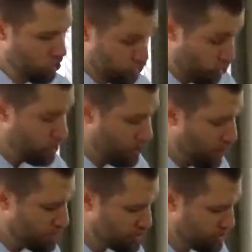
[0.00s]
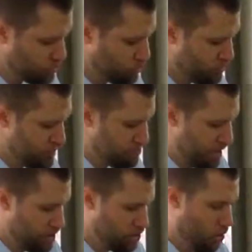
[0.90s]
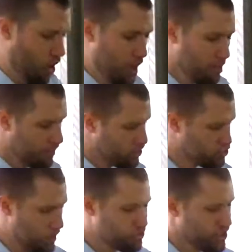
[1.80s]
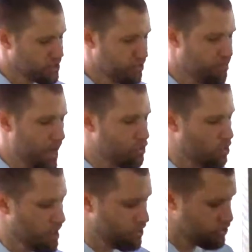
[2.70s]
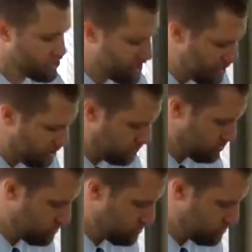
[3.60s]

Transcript: truly righteousness would have been by the law. But the scripture has confined all under sin,